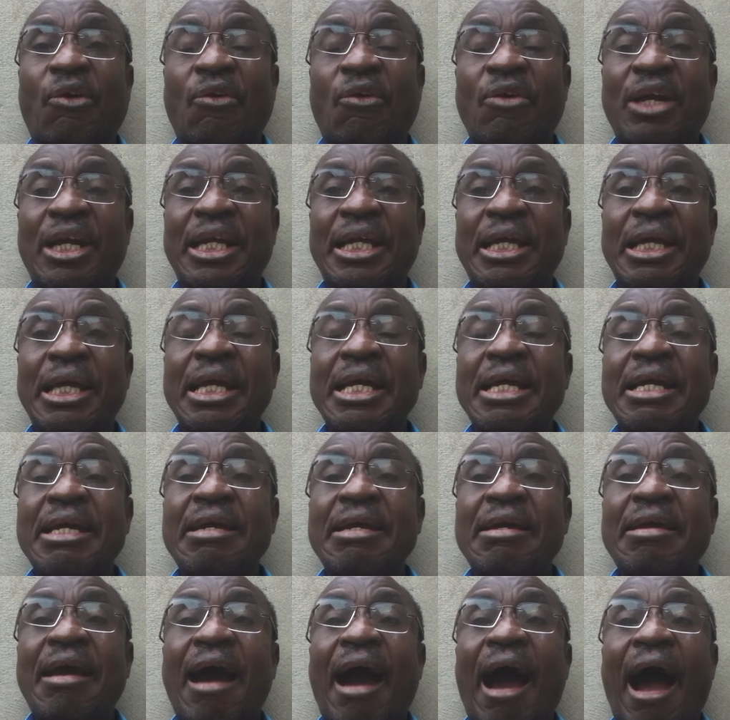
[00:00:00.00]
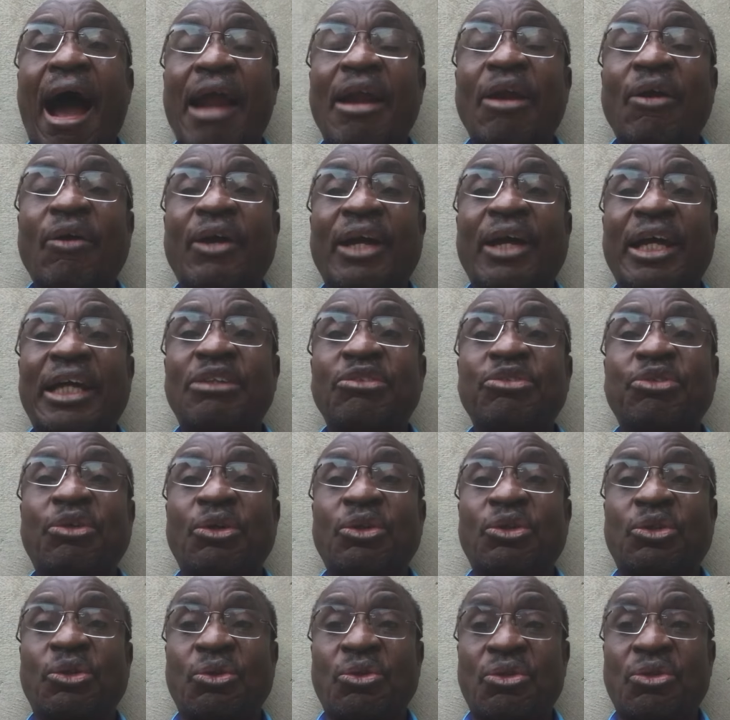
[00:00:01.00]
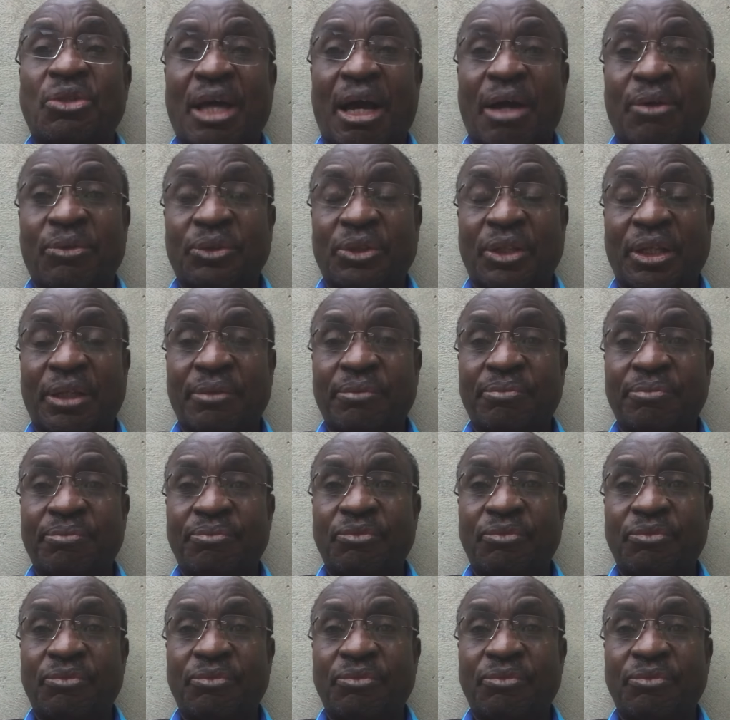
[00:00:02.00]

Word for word: only allocate for 2,000.